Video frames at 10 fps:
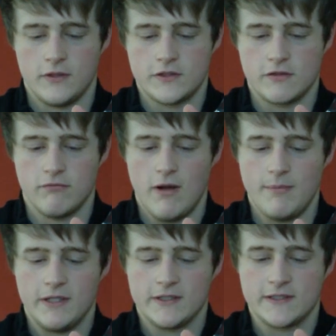the
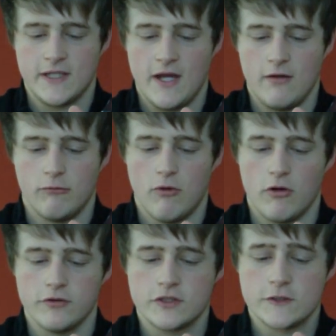ceramic style
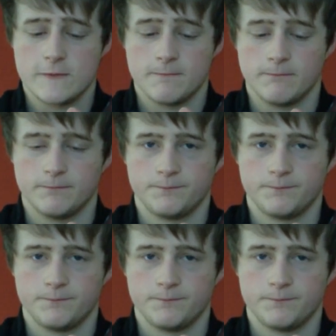rods